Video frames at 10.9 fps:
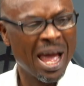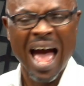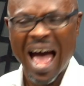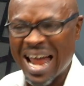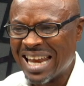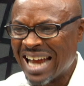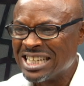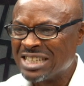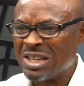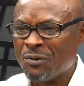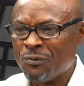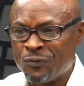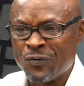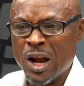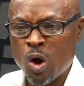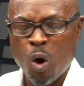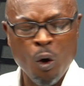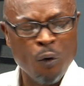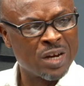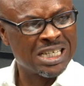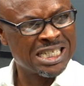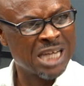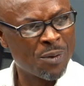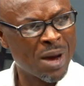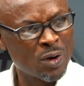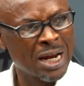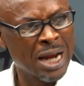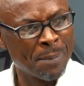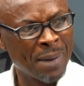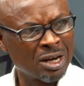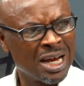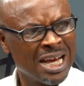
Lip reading: and that is the failure of the system we're talking about.